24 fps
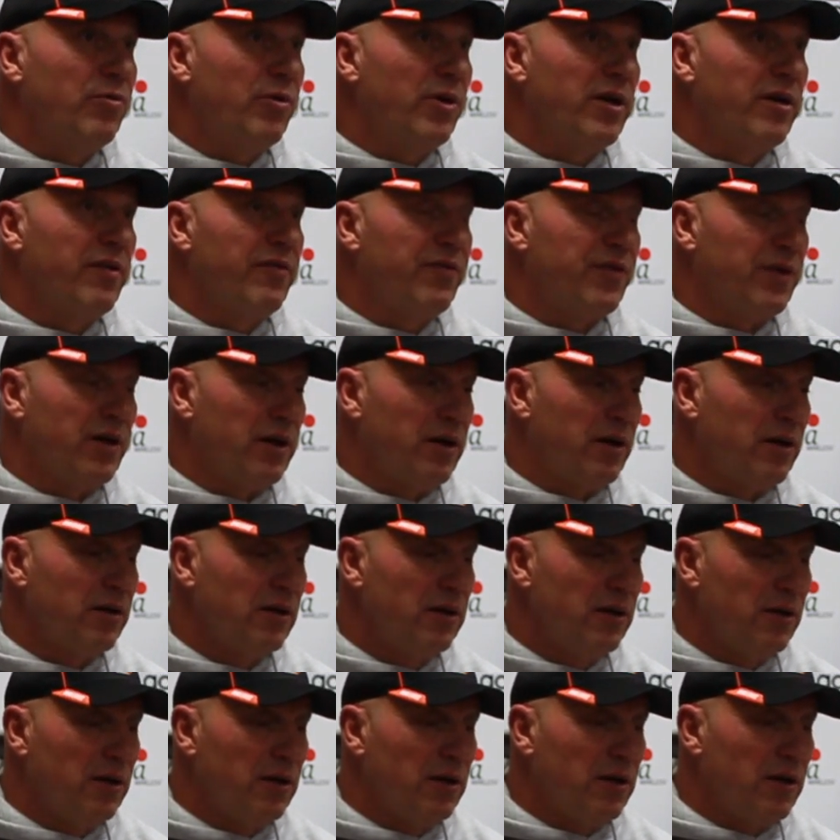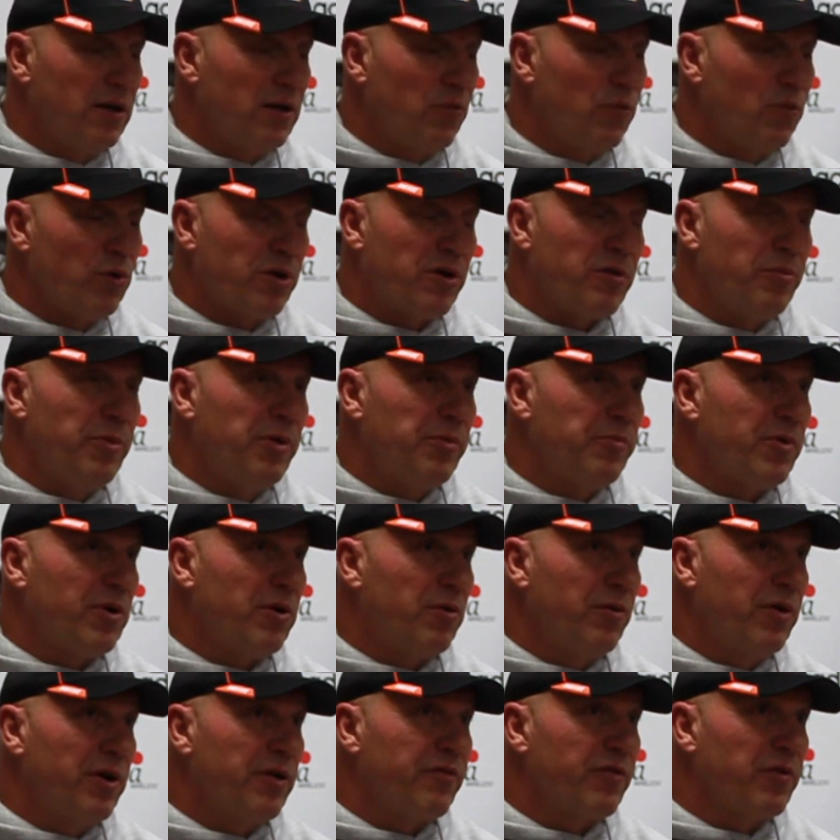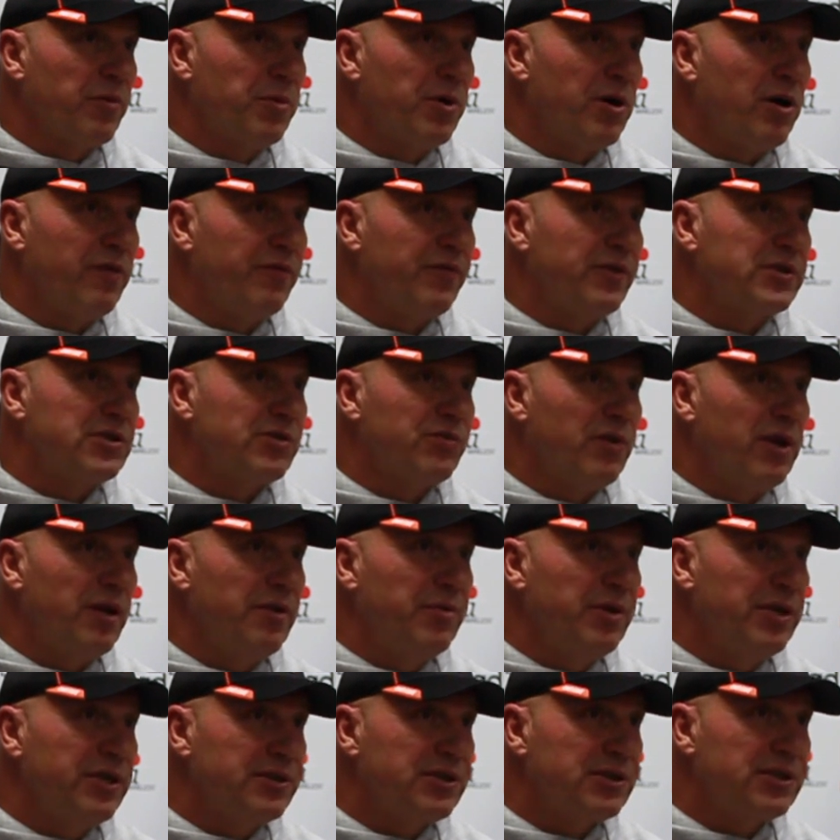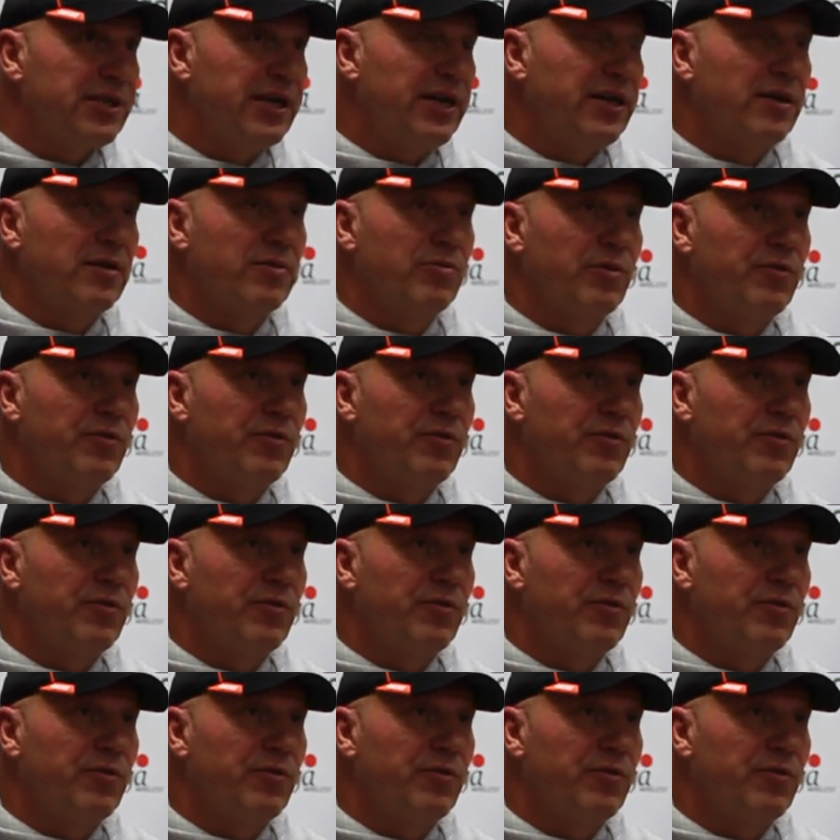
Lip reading: We have 1 commitment already from an offensive lineman in state.